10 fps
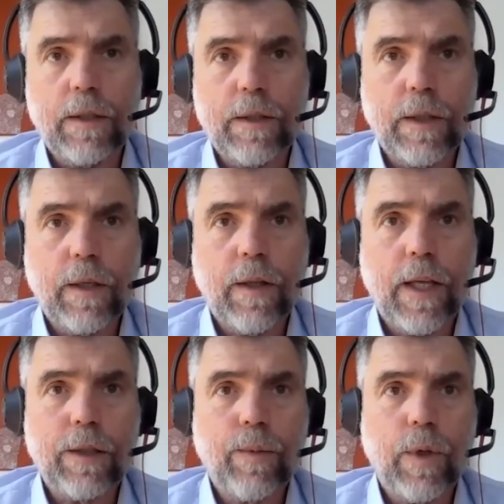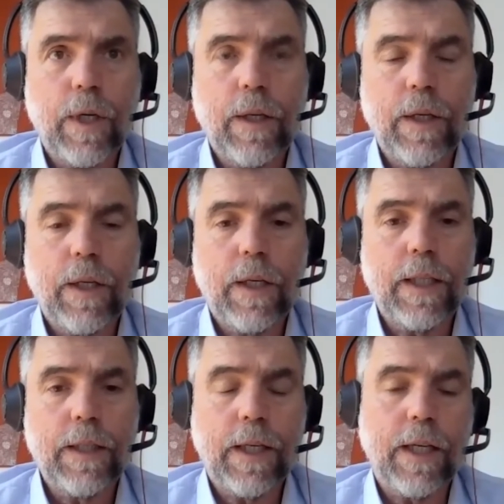So that's why the
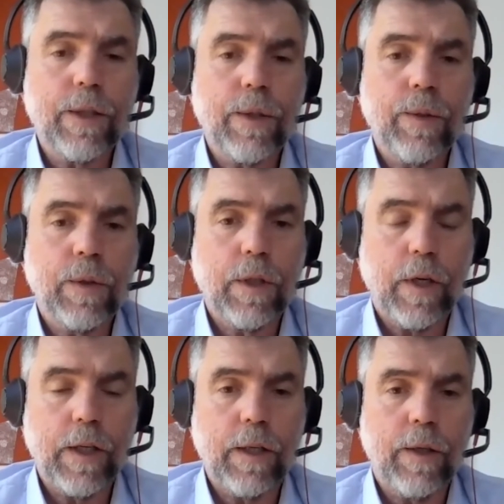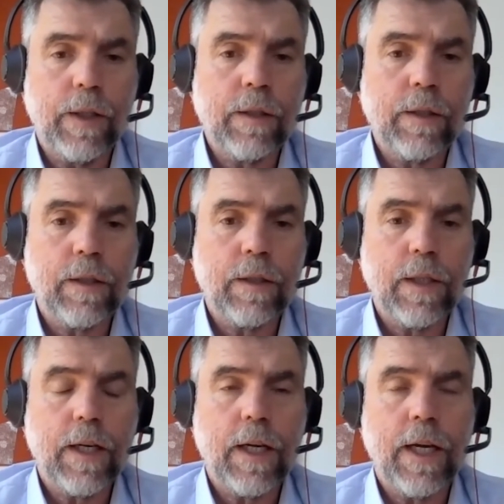international guidelines
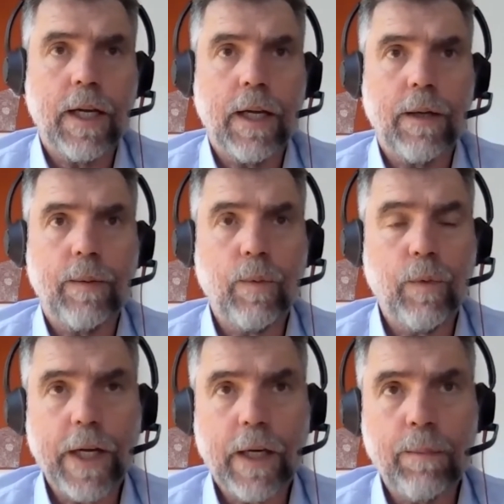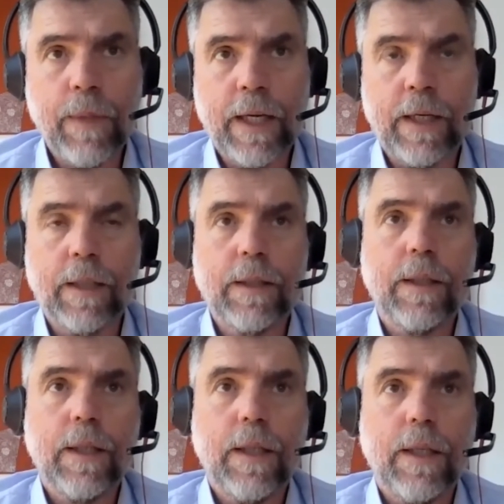recommend
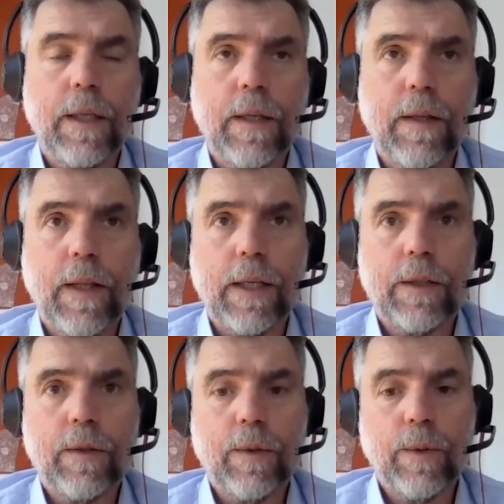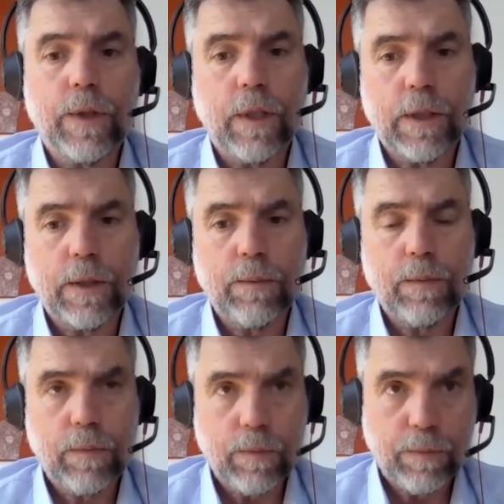that also
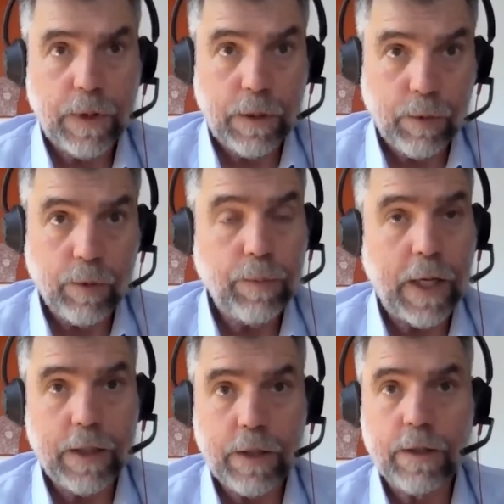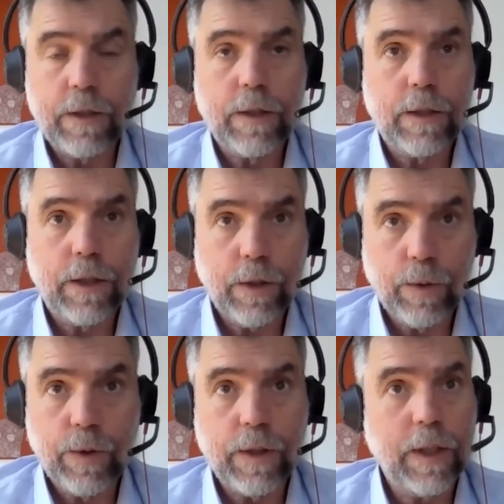patients,
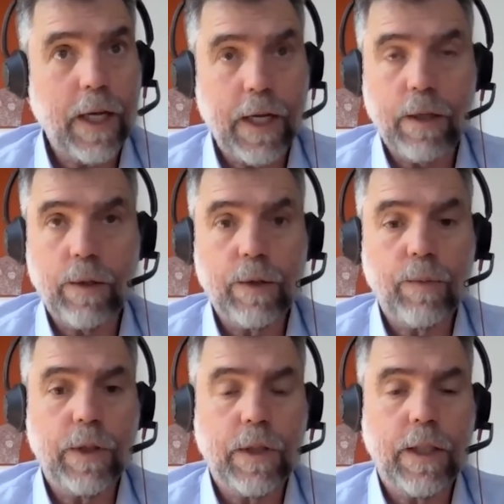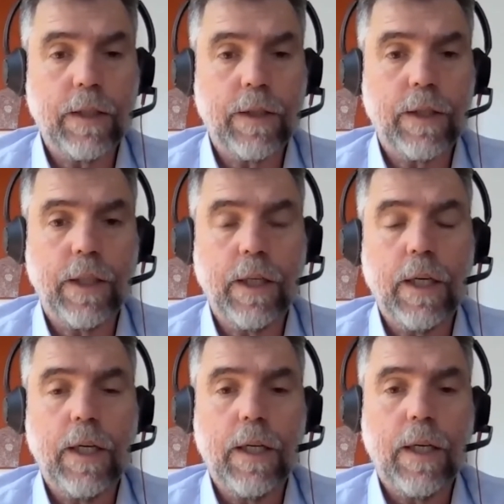children, adults with TSC
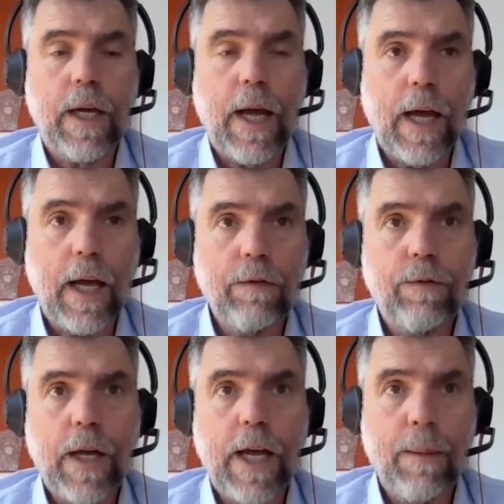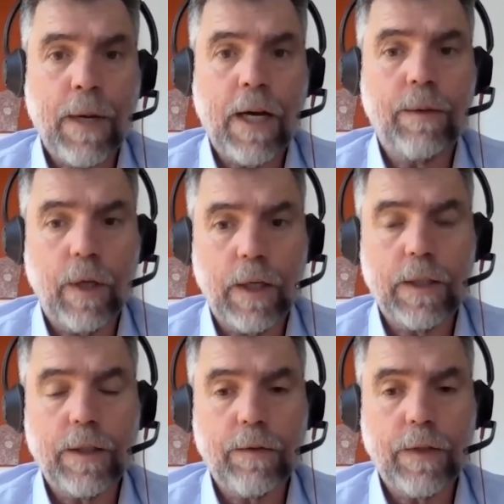have
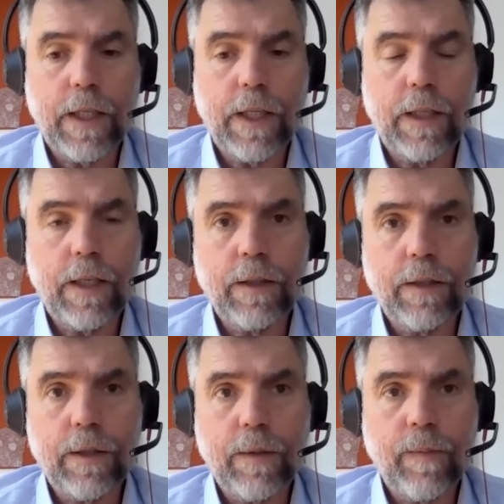MRIs of their kidneys.